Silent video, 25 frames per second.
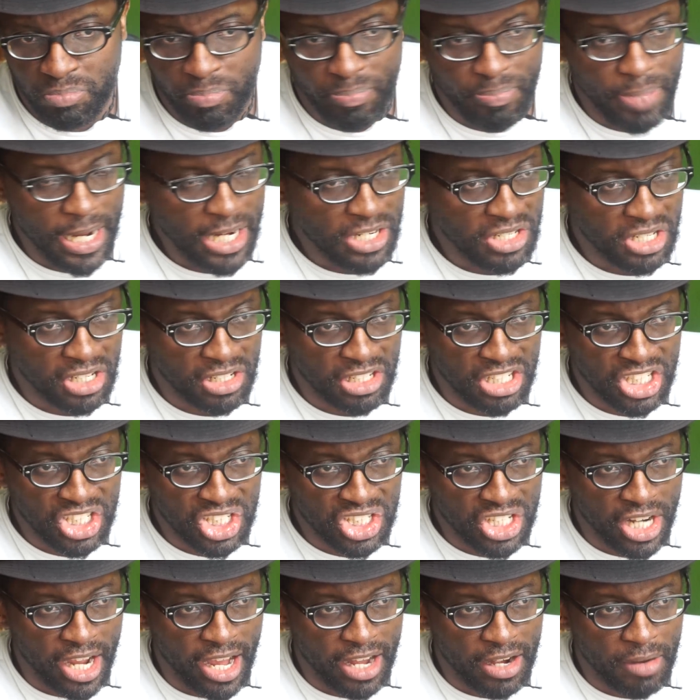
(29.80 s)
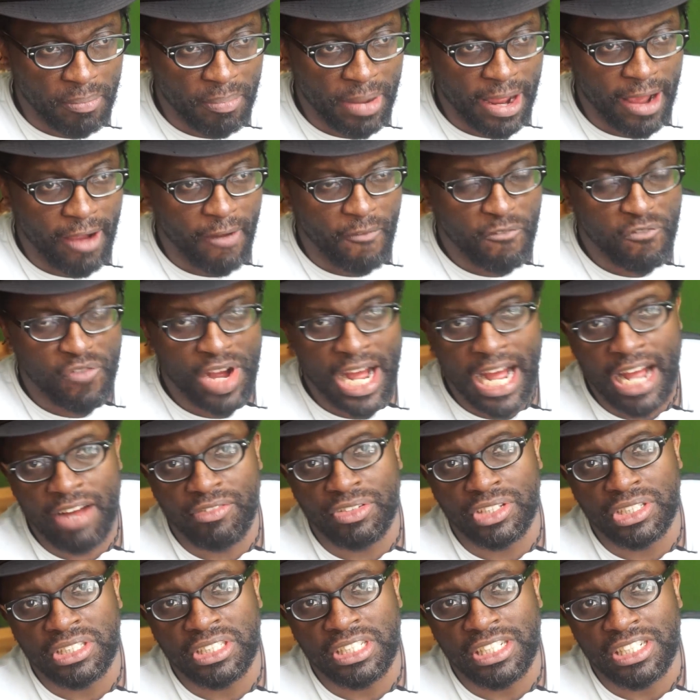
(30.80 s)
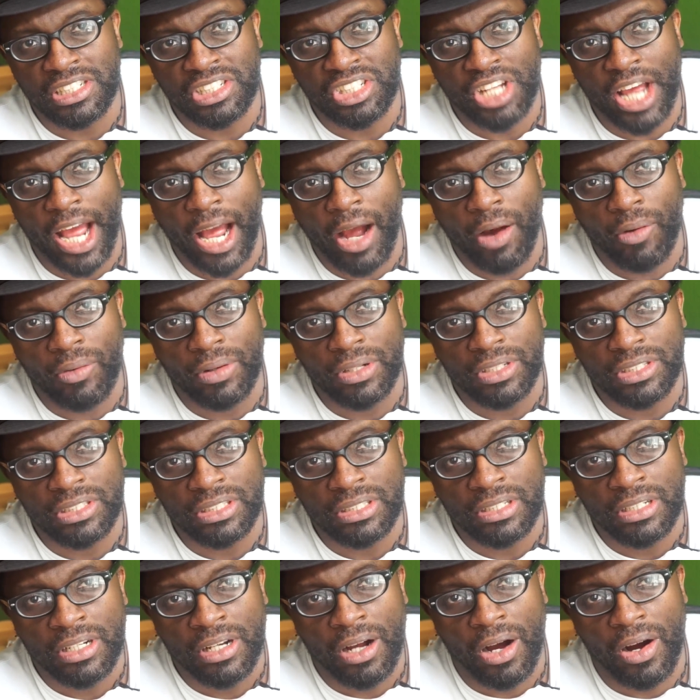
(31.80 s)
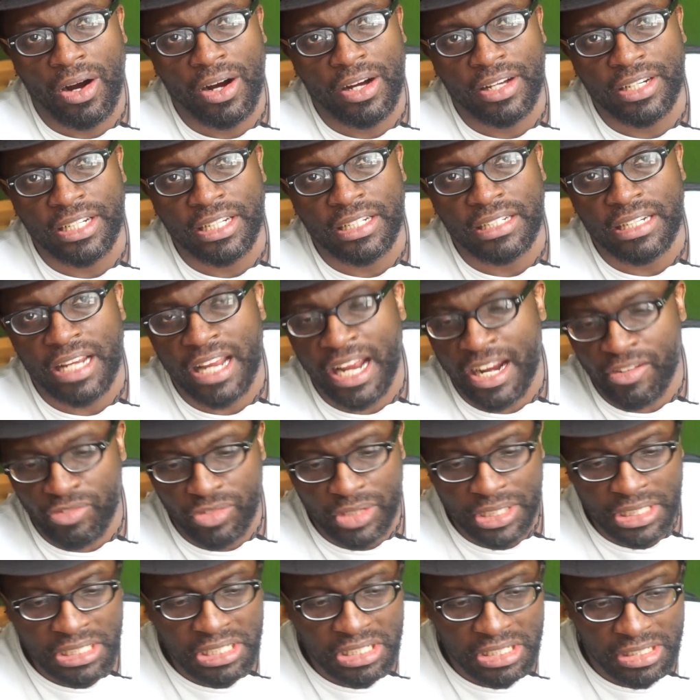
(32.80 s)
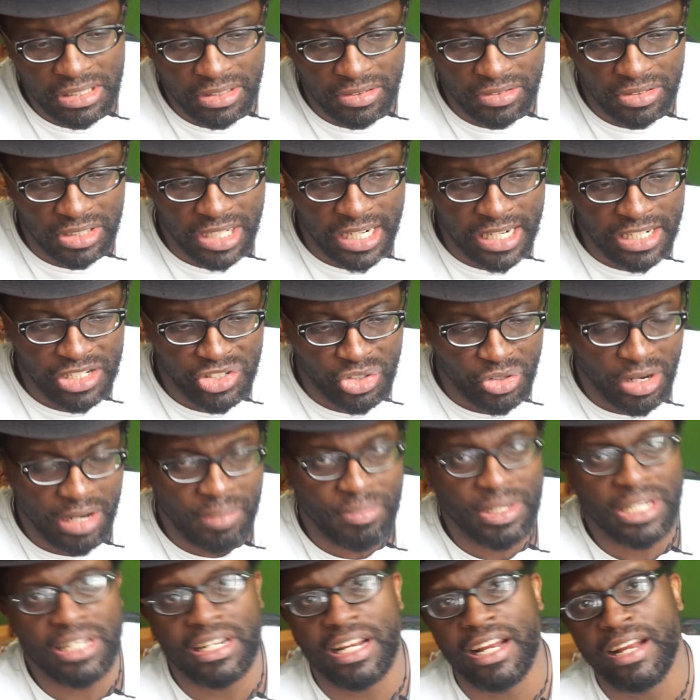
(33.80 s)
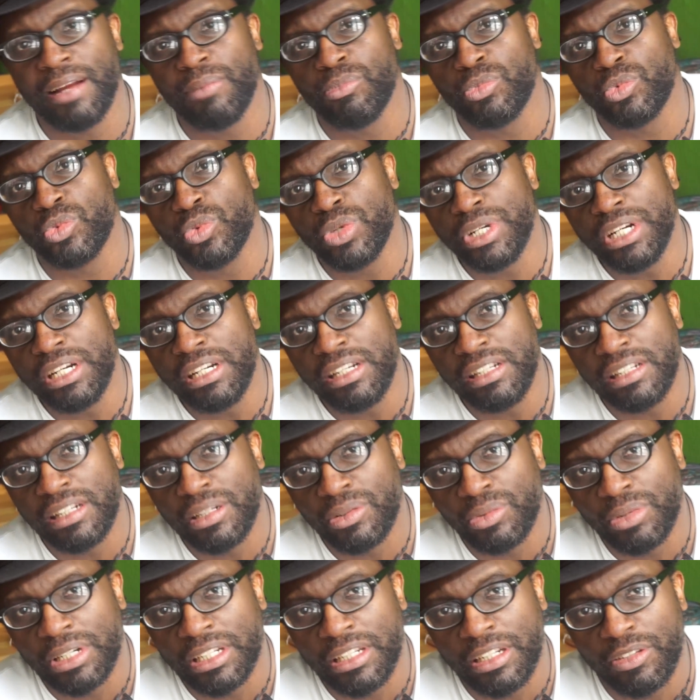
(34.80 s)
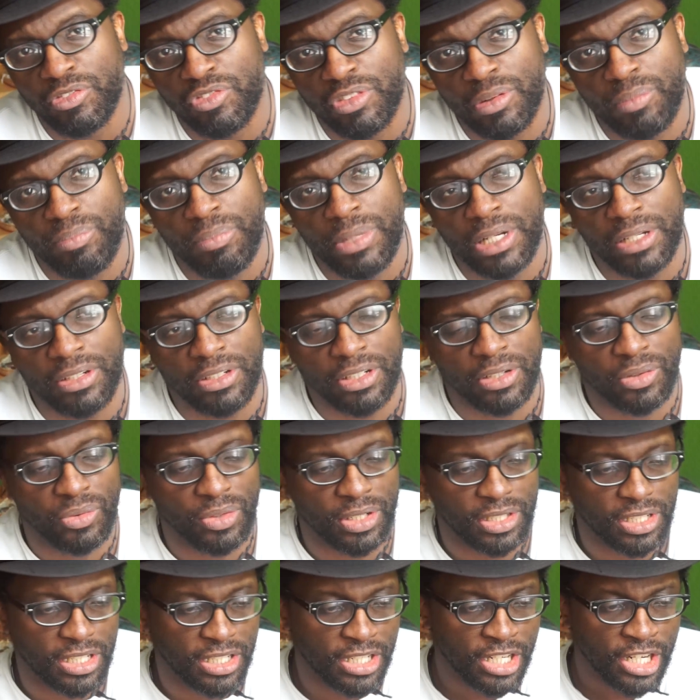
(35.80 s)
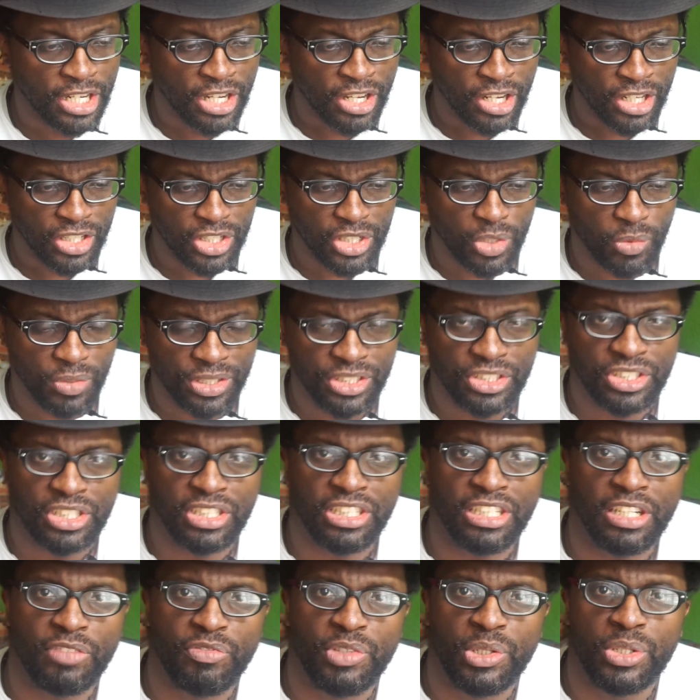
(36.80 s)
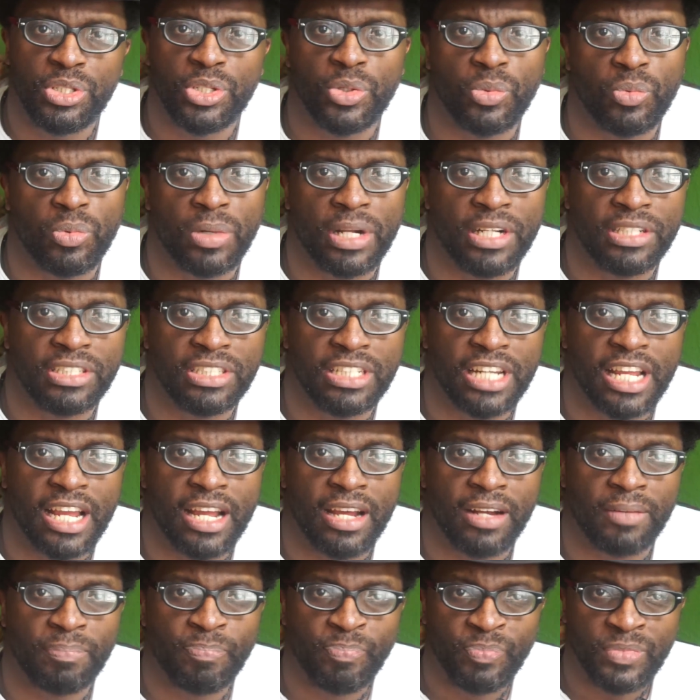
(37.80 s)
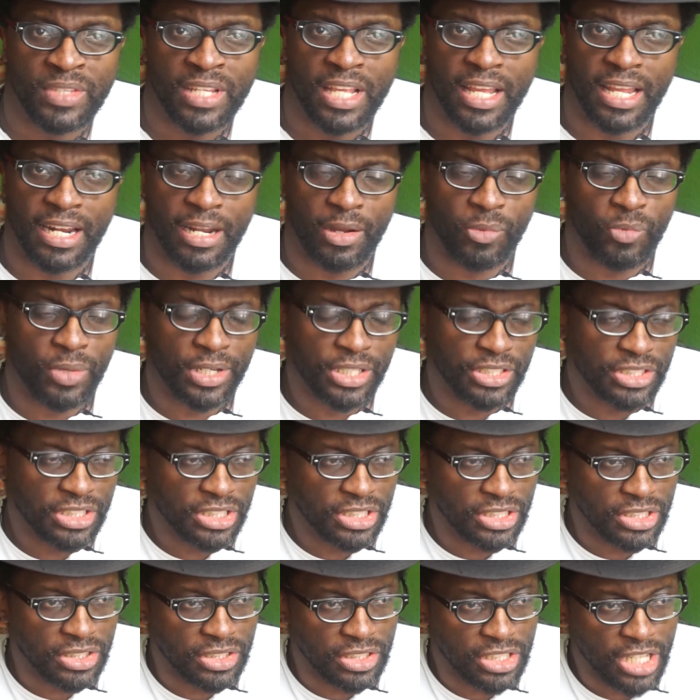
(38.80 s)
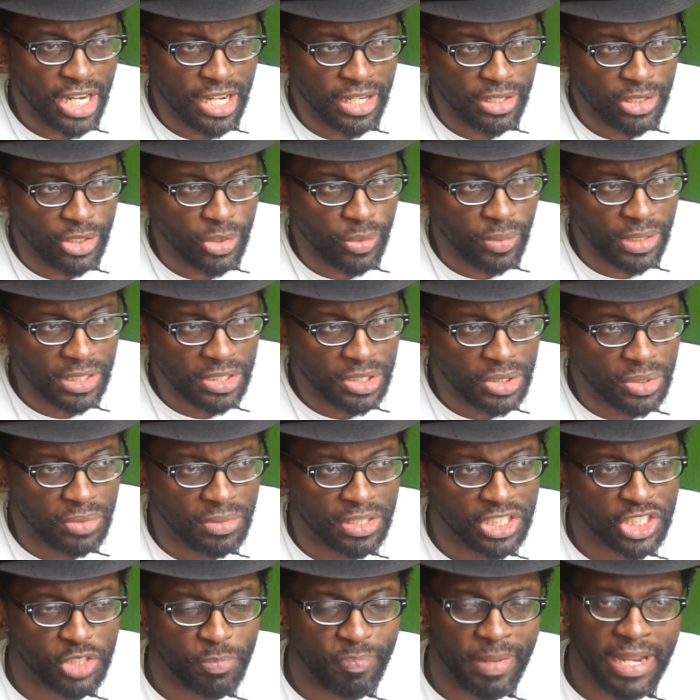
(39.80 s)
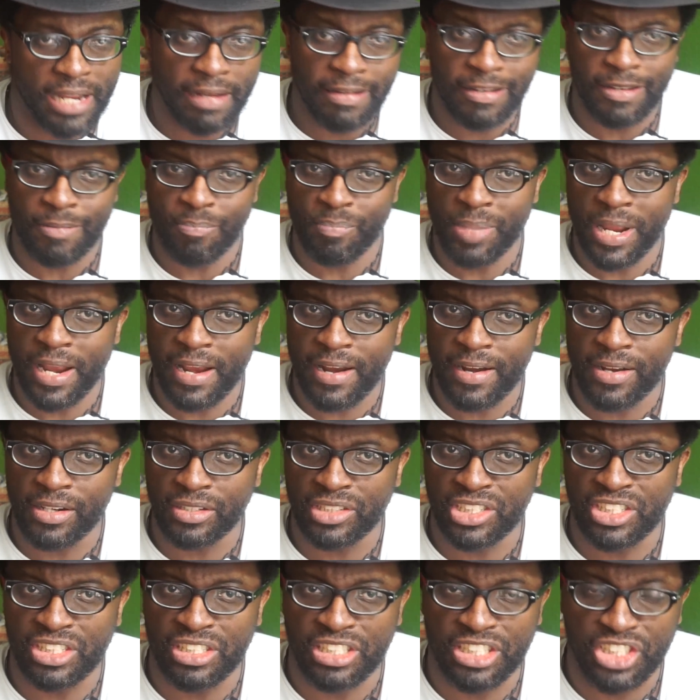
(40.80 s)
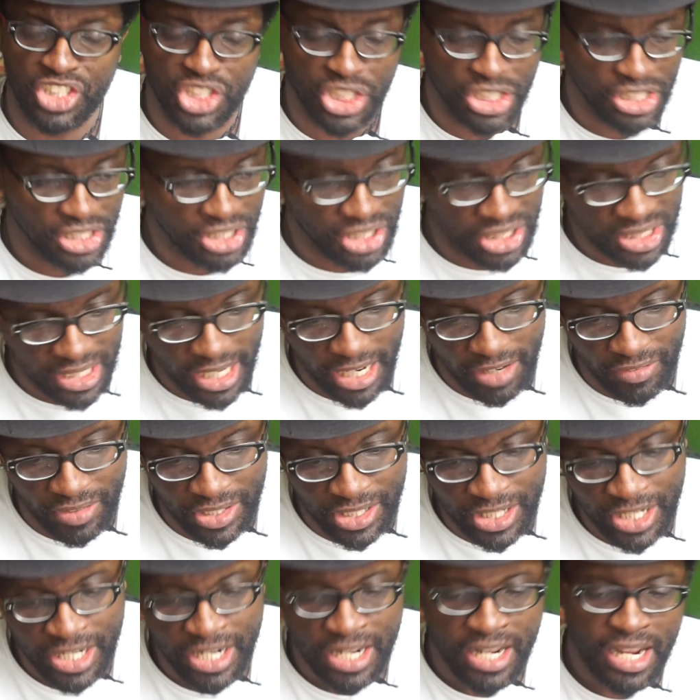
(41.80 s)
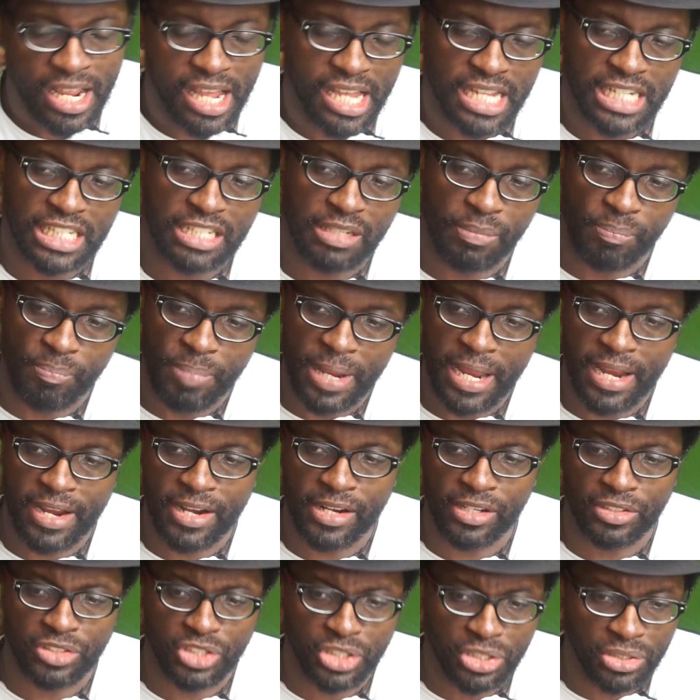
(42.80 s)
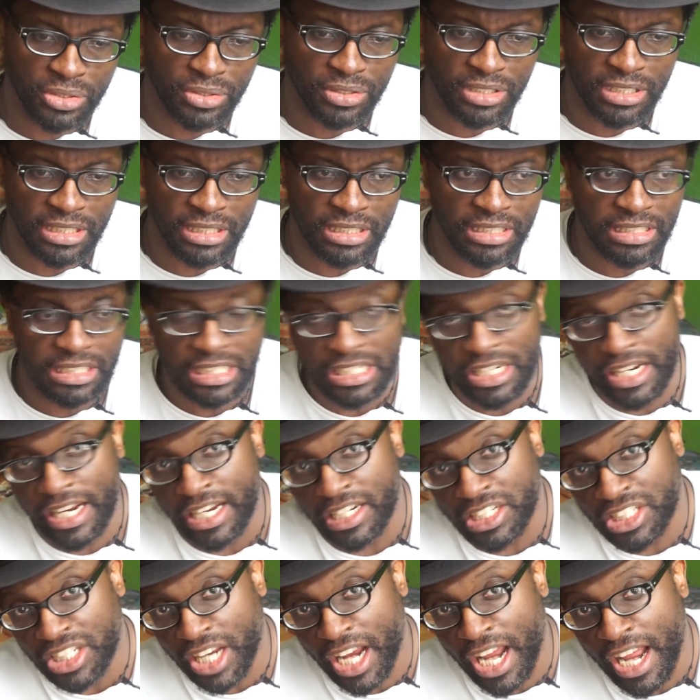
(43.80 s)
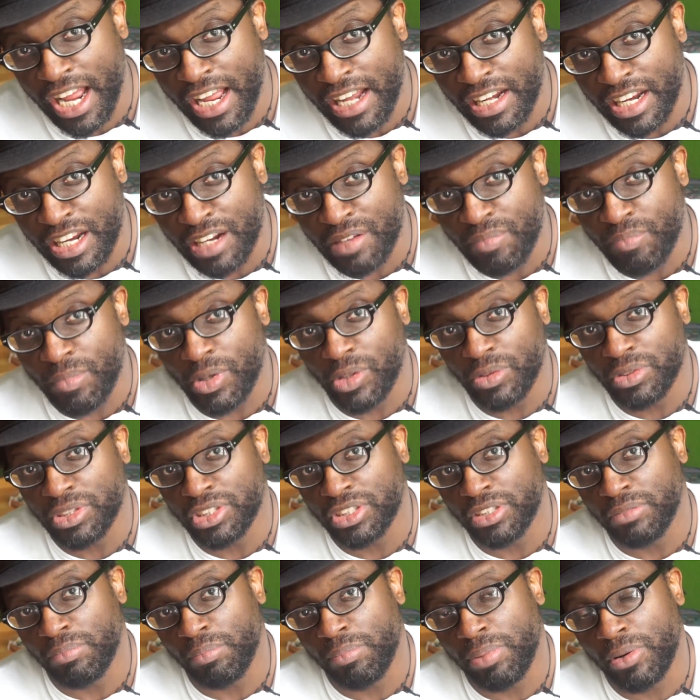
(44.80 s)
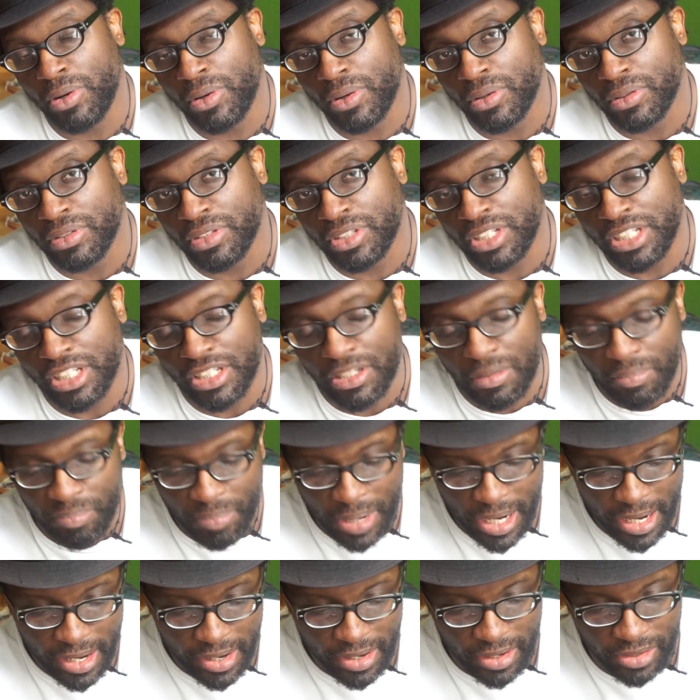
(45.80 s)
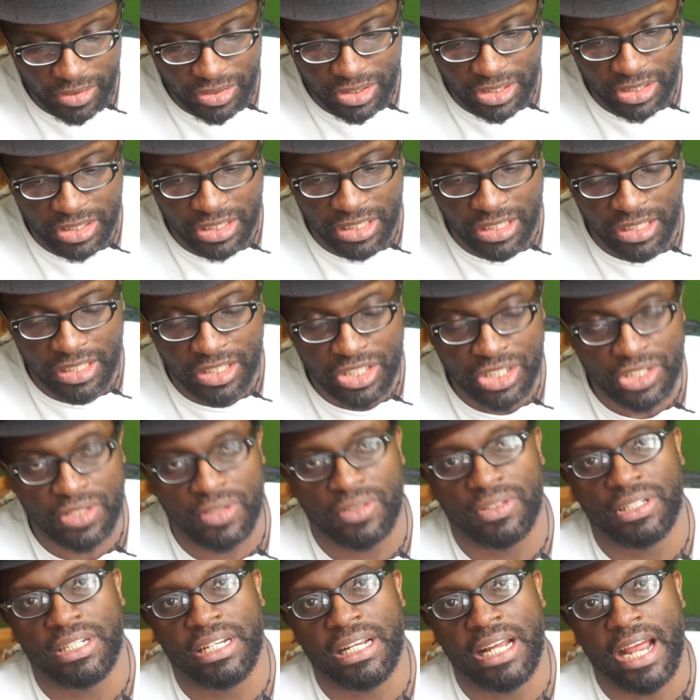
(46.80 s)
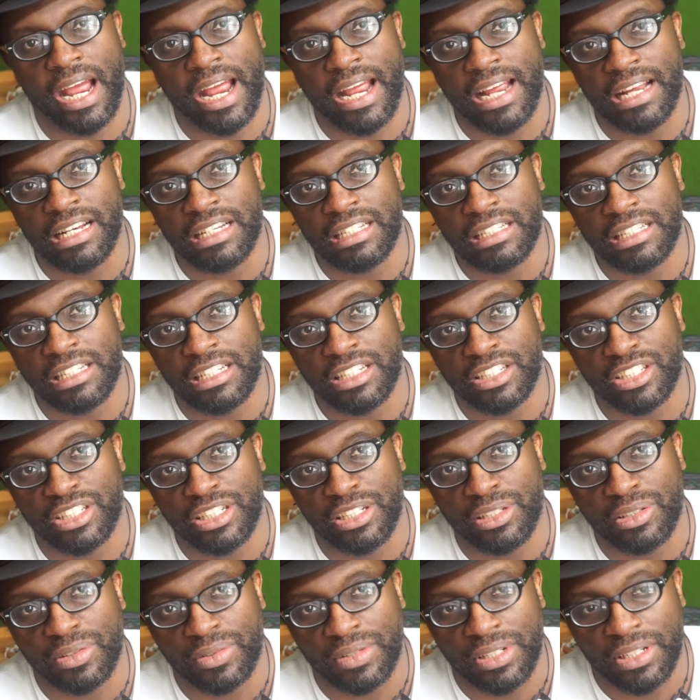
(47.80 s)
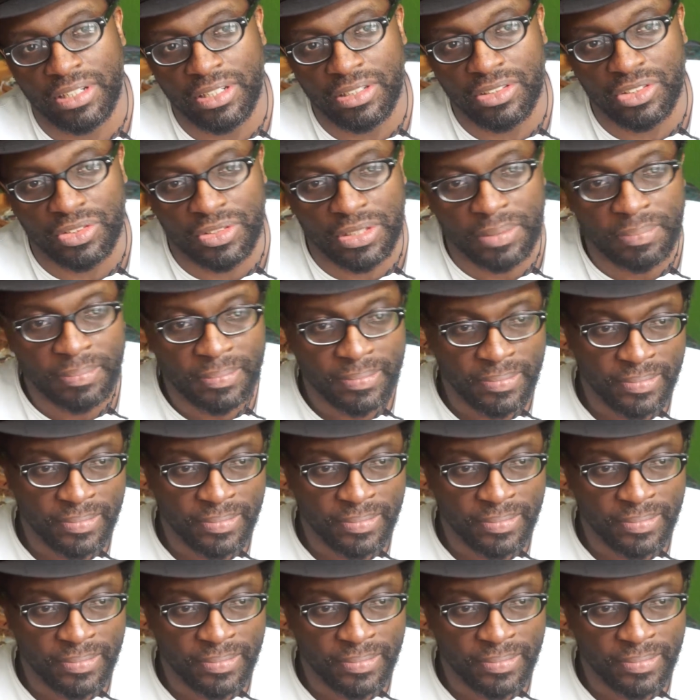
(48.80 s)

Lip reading: basically shot about 5 or 6 hours on it every single day, so I became really familiar with it. So I wanted to give you the rundown, and I wanted to tell you what to expect compared to the G7 and compared to the GX8, and most importantly compared to the Sony A6300.